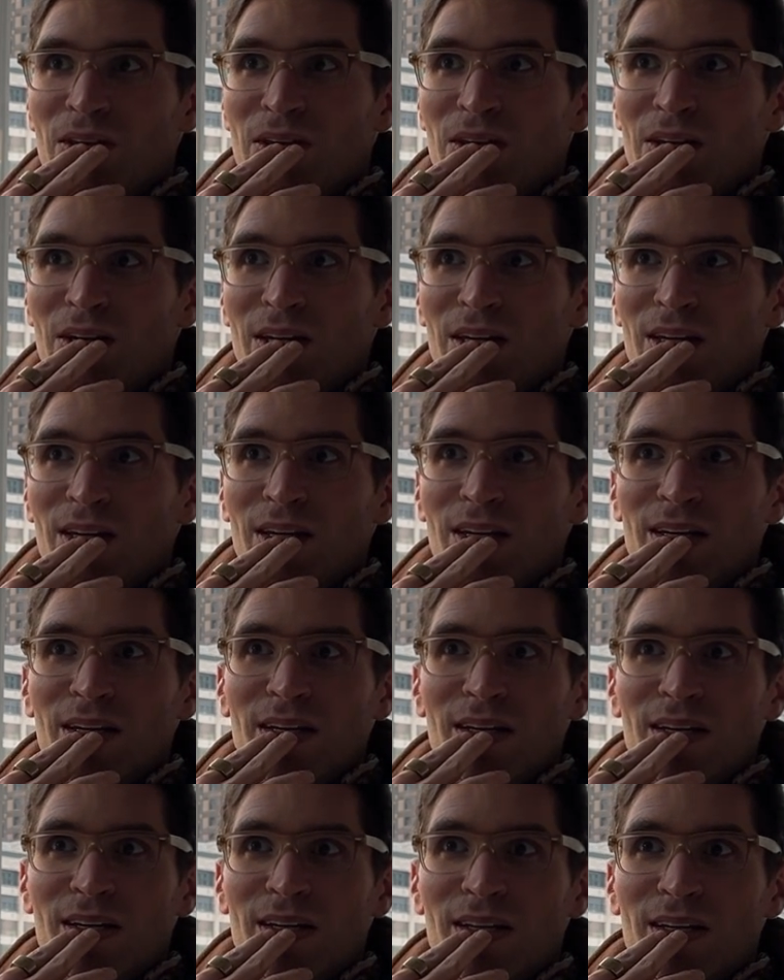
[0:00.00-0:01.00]

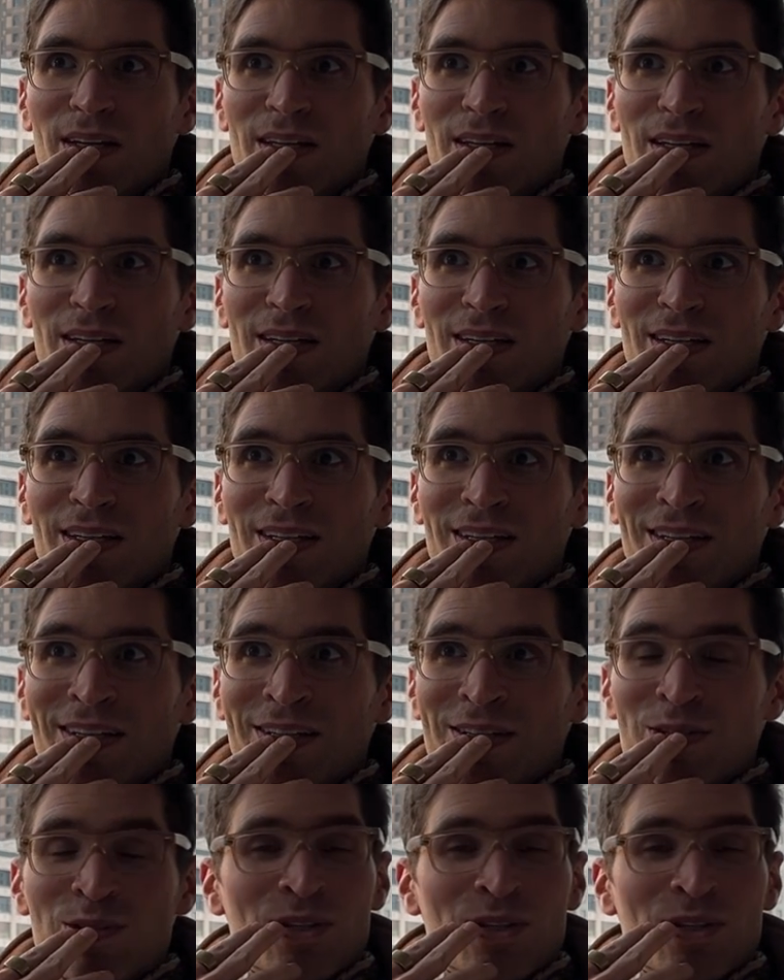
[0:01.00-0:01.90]
Nothing is said.